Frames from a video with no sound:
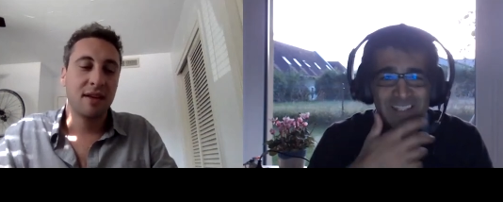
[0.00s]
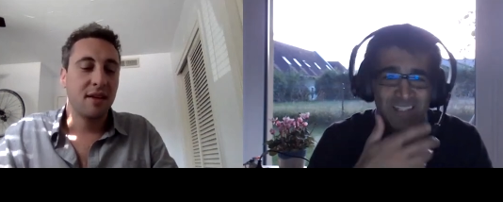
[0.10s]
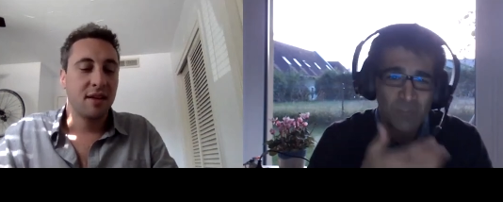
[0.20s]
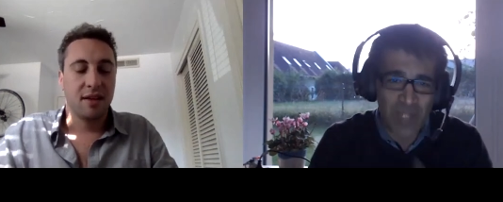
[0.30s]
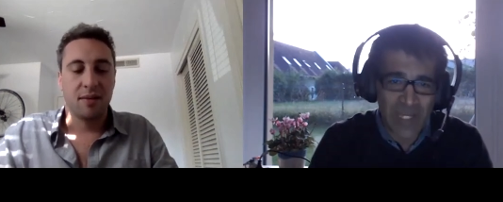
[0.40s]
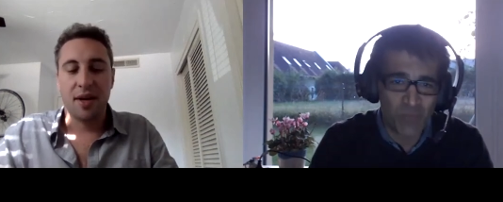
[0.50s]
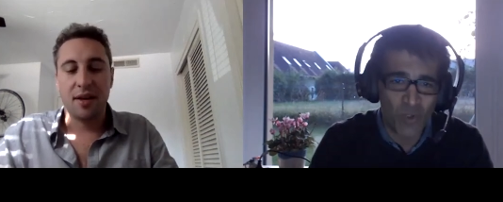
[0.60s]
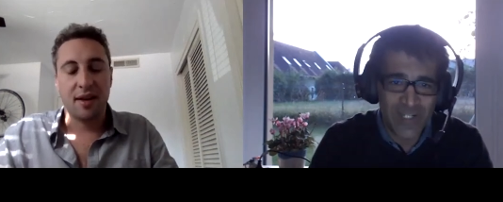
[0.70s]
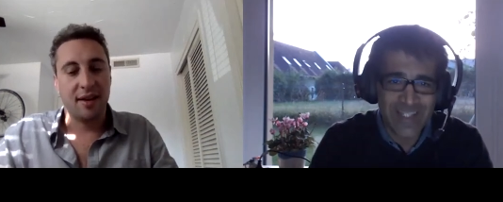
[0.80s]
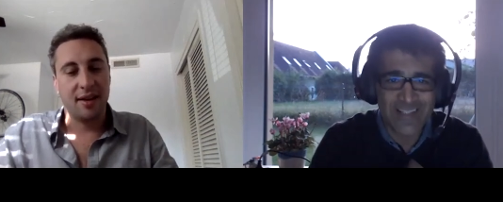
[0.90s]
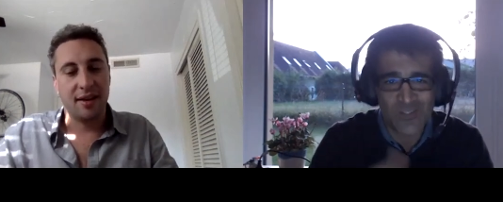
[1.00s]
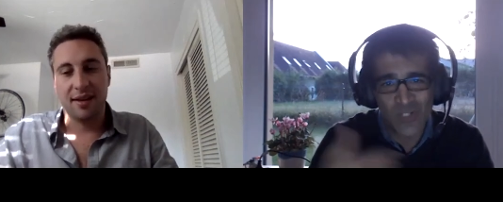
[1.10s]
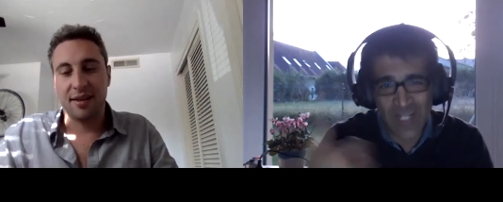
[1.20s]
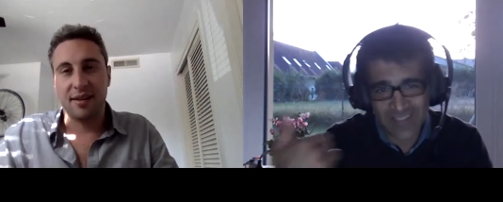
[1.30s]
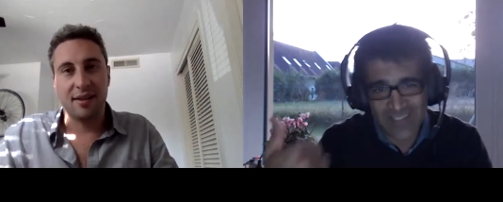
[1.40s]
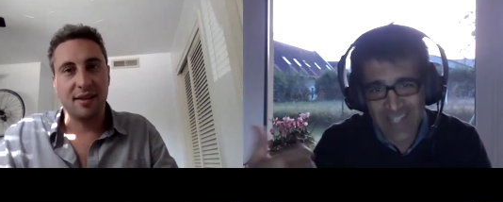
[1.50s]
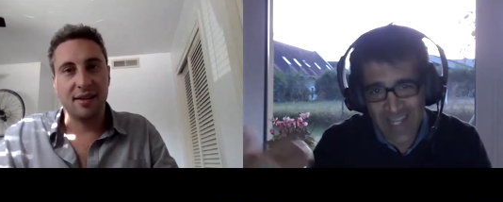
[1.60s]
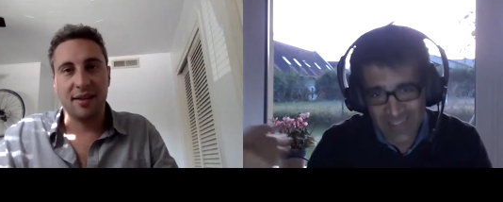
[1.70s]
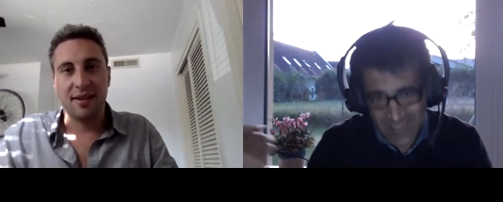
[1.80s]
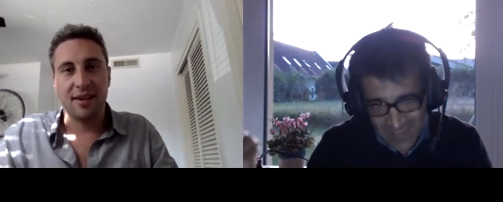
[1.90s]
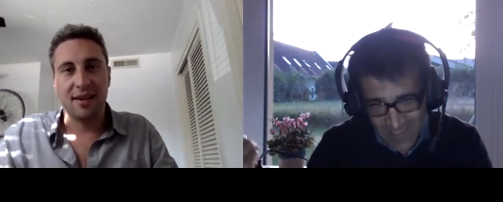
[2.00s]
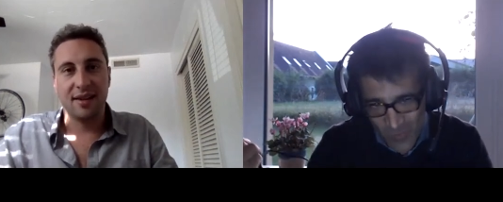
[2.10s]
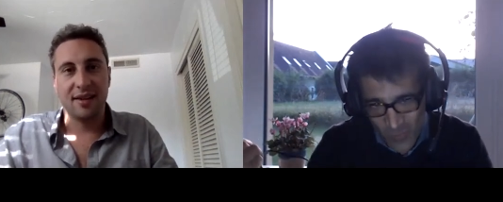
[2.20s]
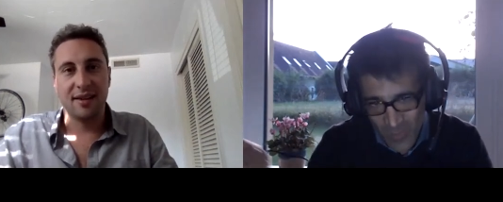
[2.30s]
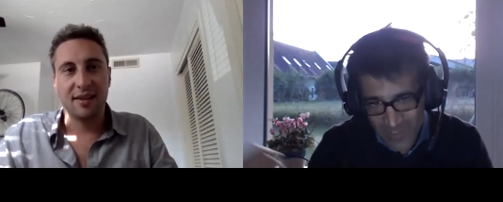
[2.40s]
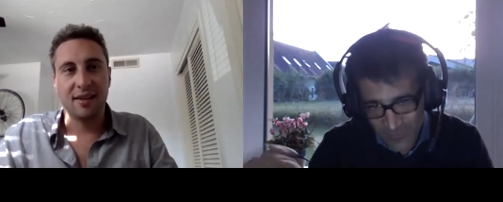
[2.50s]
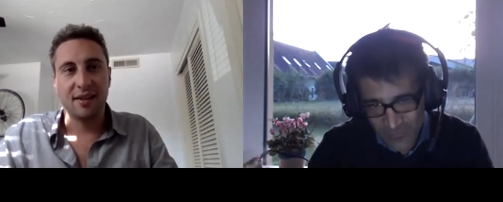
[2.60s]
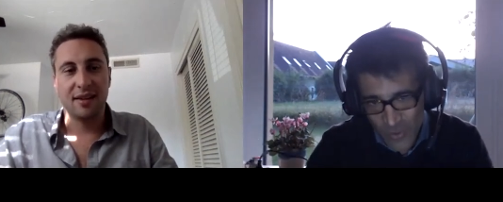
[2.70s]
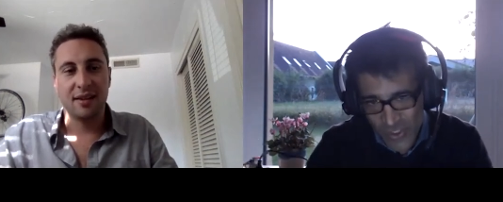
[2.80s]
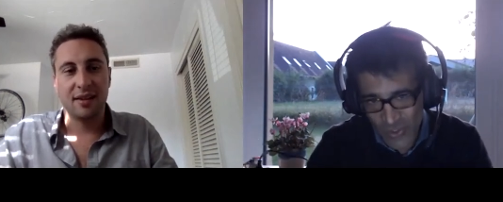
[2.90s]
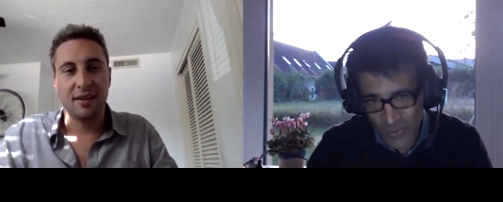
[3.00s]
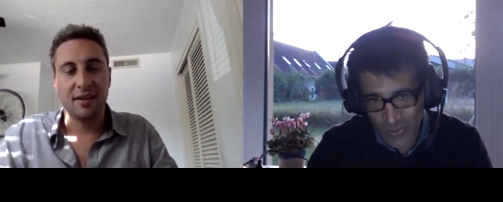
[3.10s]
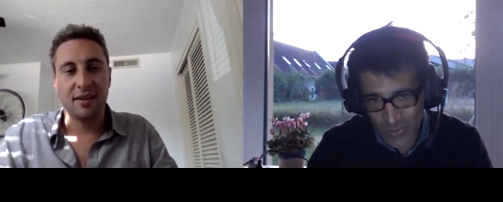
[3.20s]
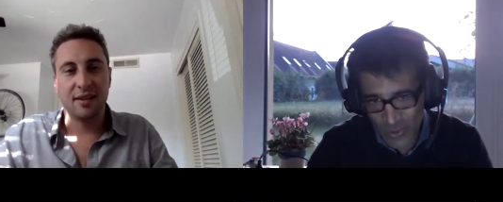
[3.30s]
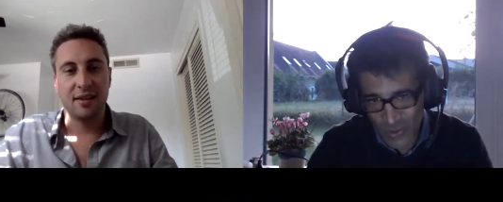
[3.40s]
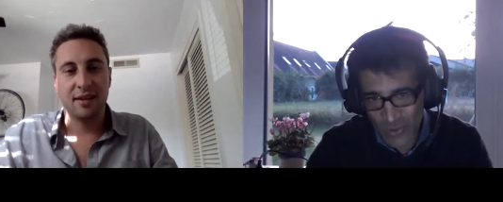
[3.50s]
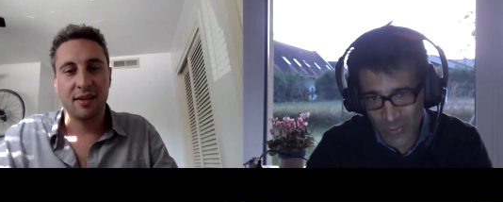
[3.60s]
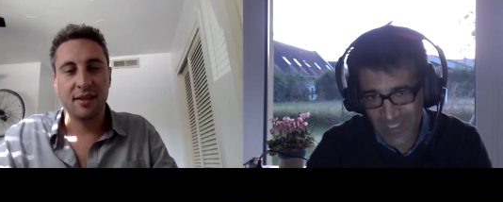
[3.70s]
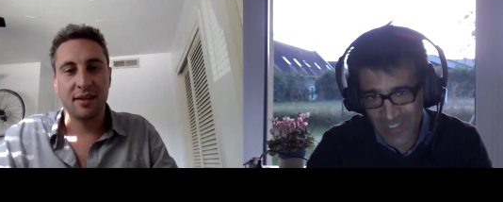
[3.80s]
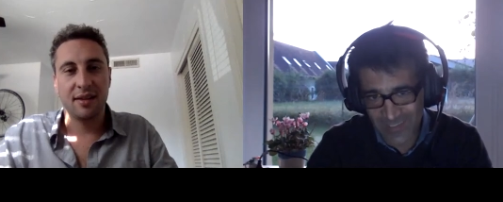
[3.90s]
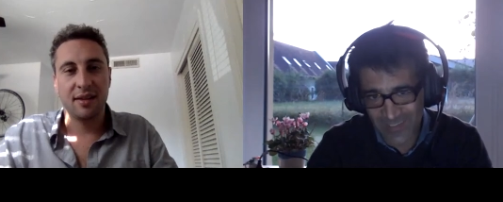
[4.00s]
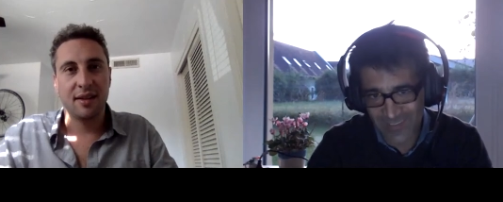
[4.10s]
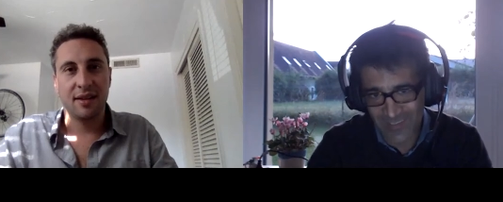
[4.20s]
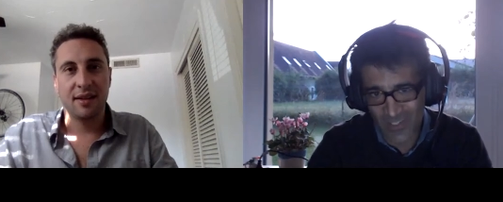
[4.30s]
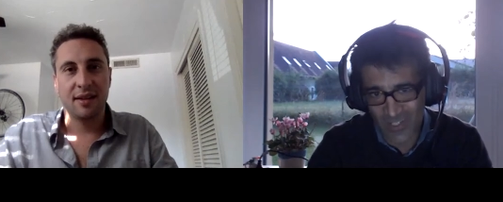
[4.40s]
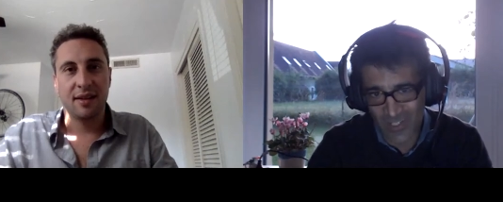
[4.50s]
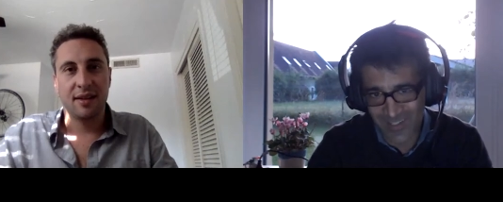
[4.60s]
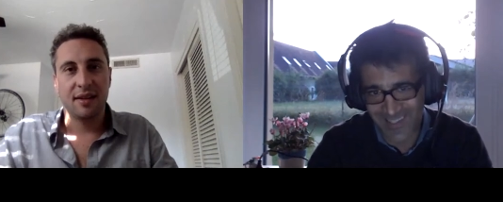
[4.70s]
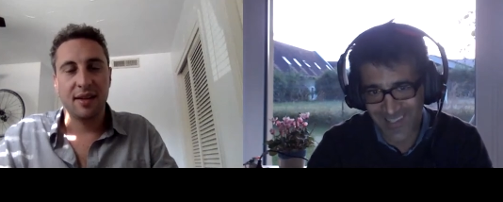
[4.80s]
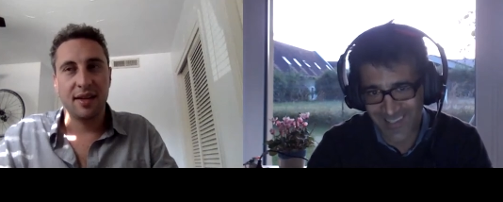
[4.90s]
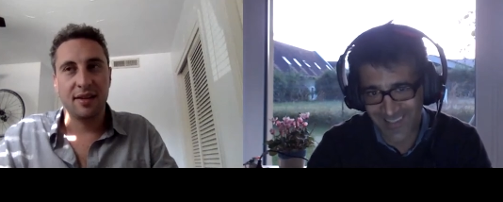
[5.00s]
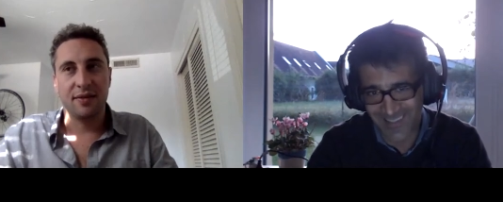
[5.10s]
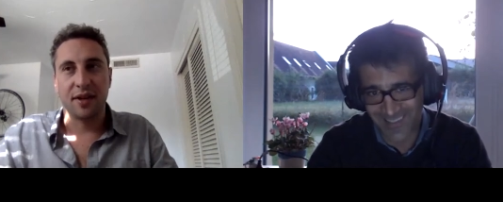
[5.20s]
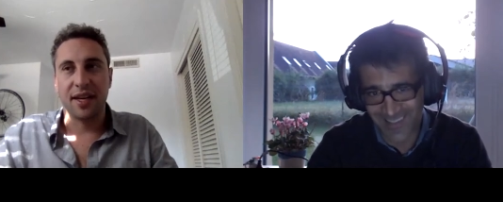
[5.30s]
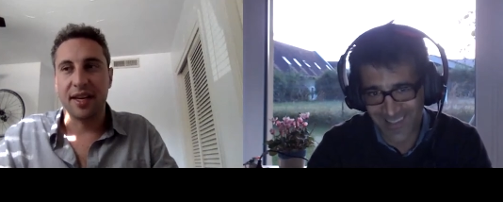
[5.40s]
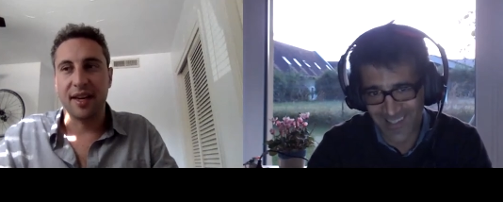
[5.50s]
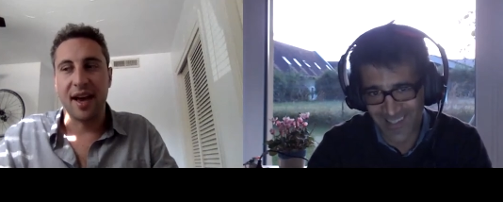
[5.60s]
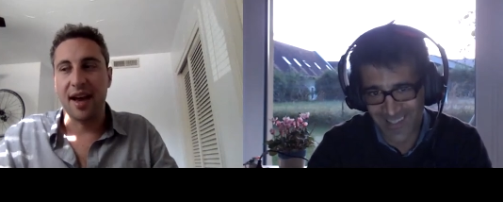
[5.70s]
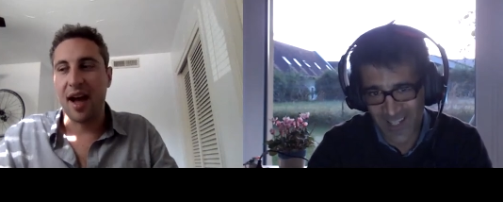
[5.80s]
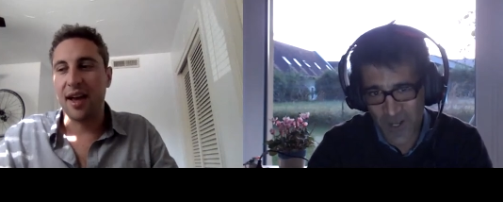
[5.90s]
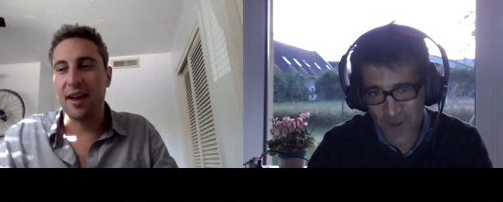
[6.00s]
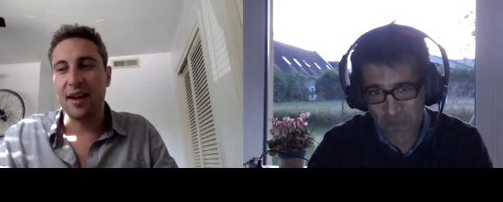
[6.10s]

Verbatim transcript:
Speaker 1: either the pain well, points or understanding what the future could look like
Speaker 2: it's funny yeah i